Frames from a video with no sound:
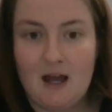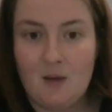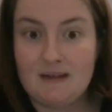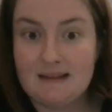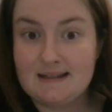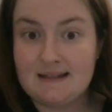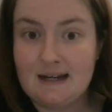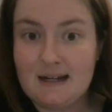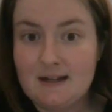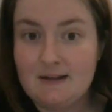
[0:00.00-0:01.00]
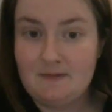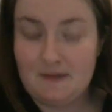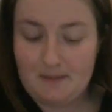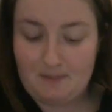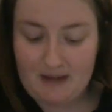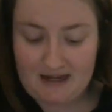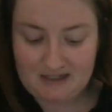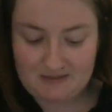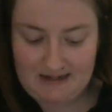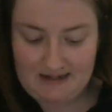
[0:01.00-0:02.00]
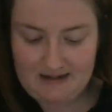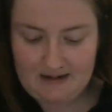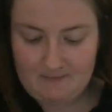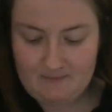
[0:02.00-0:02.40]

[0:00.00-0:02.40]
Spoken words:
With the study of punishment,